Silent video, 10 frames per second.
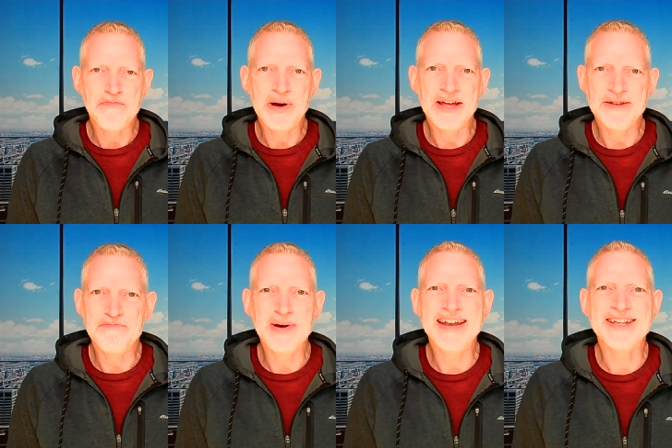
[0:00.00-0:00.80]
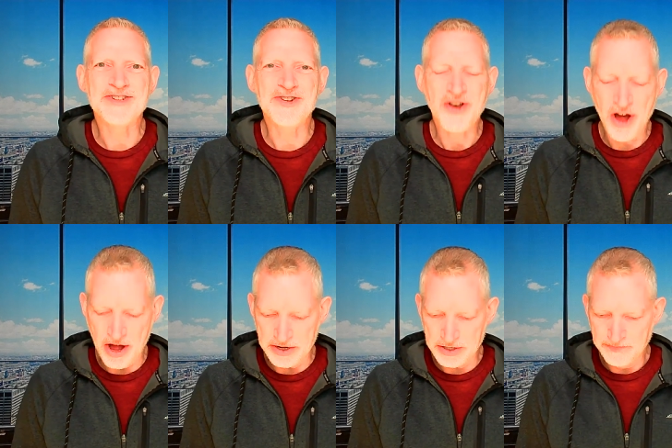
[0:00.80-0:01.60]
but but it's
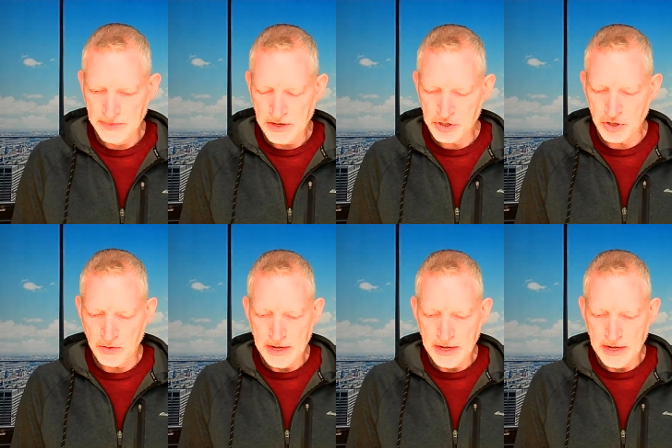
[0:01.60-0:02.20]
not. So,